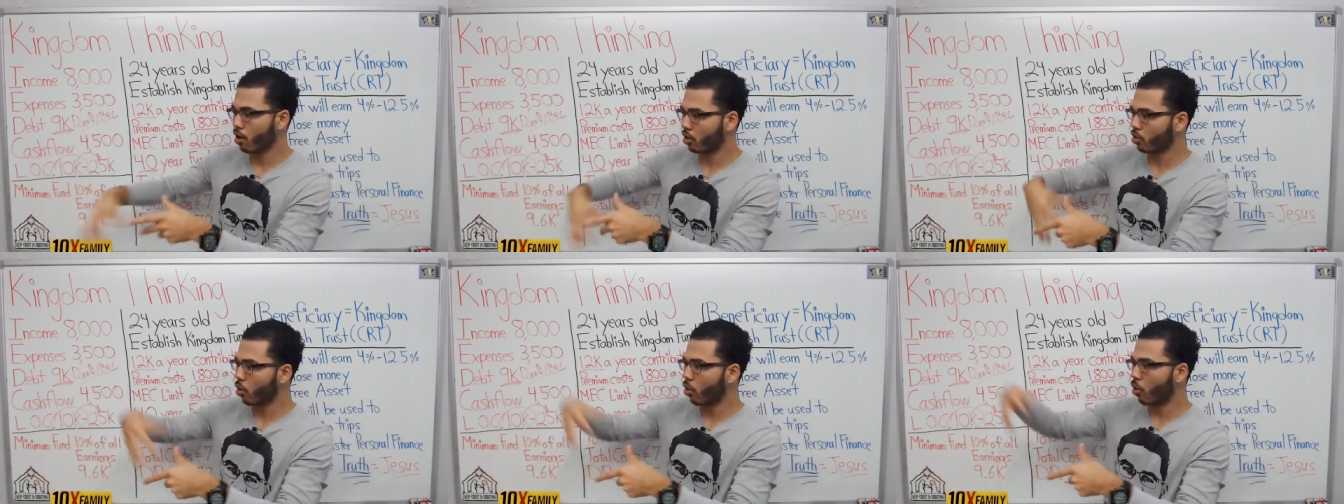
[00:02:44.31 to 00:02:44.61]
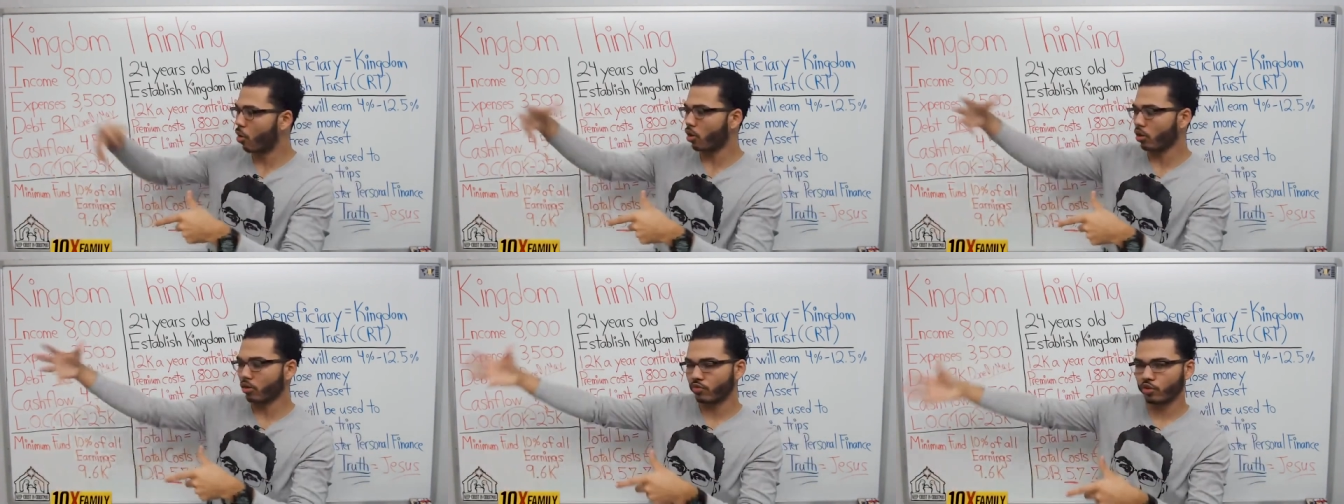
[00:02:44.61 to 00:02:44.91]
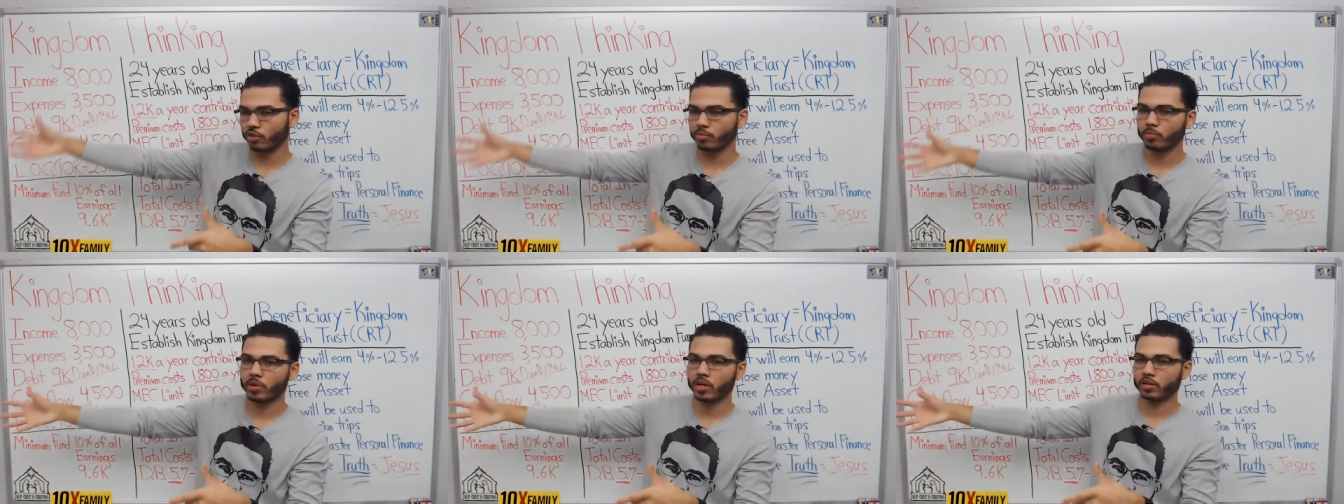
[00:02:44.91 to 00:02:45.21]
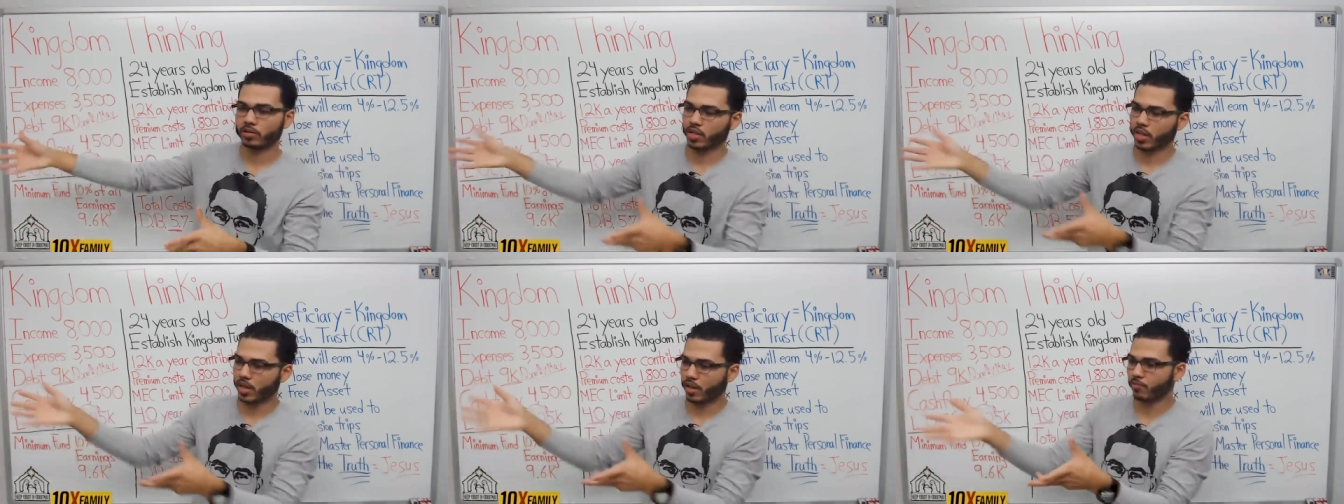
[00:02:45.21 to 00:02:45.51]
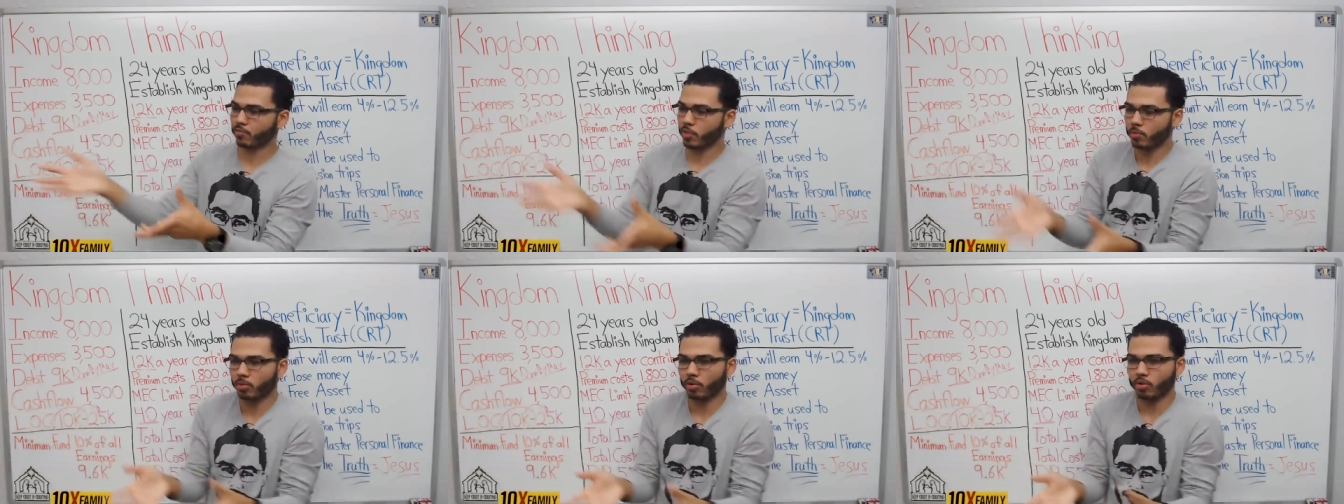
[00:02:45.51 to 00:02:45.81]
on all of your bills. I
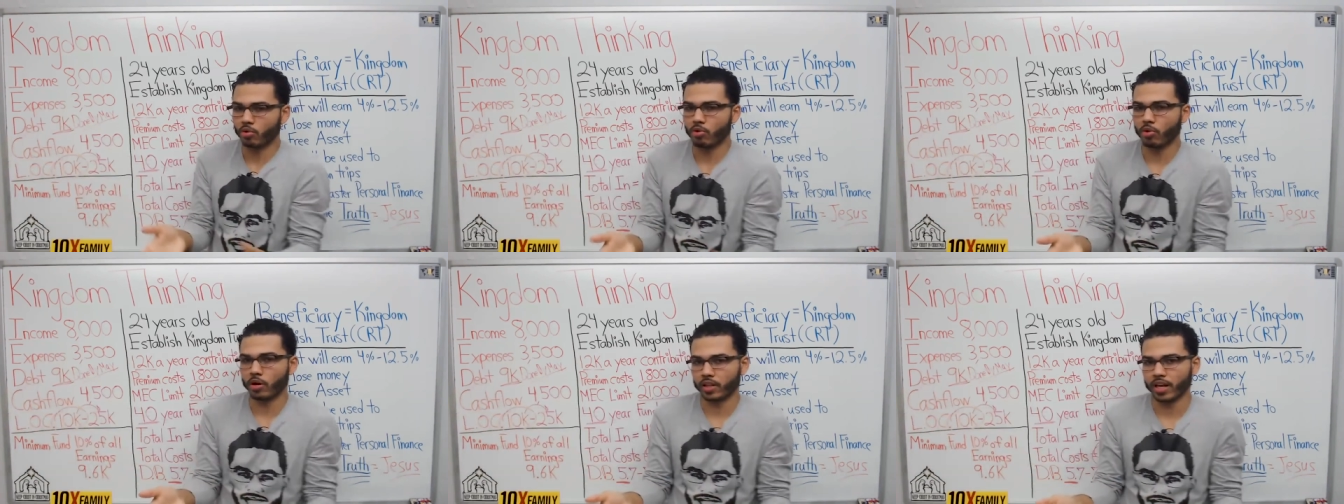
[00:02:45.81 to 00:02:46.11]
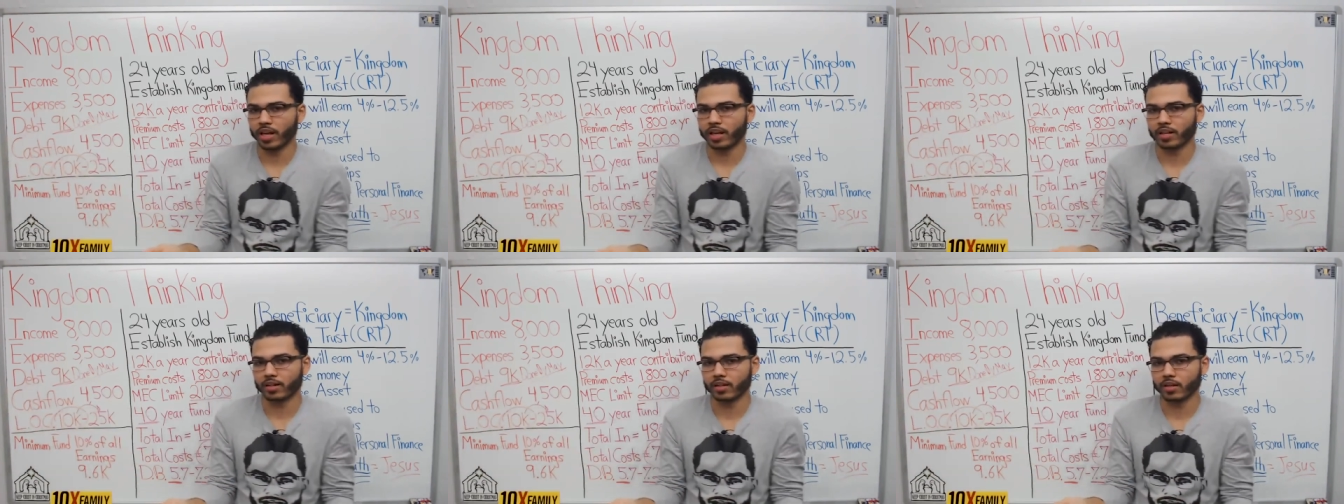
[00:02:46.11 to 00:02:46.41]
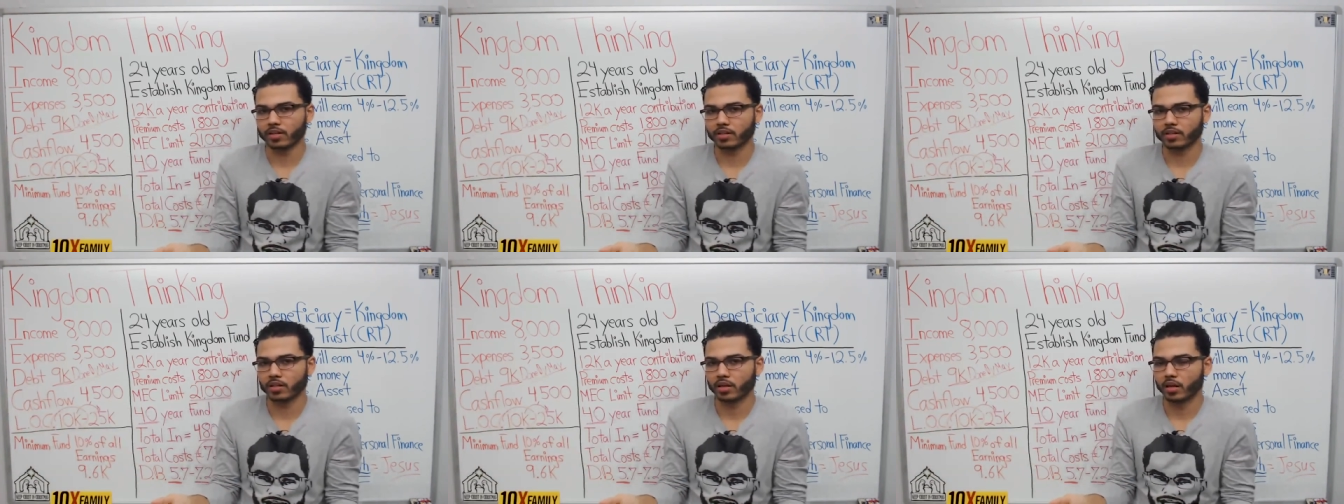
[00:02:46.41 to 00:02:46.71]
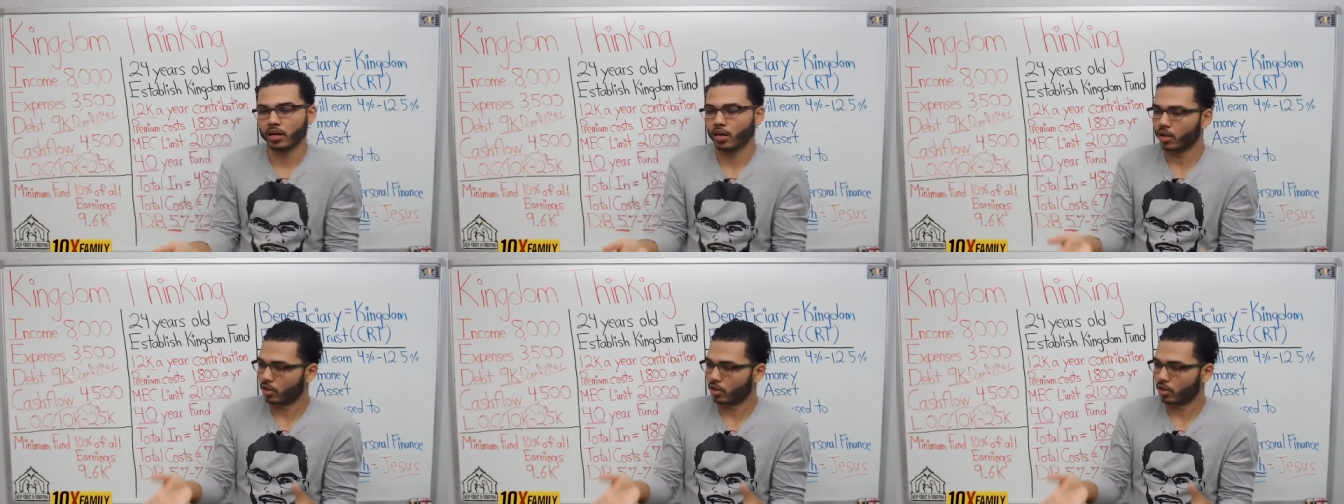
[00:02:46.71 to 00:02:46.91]
have people who are like this.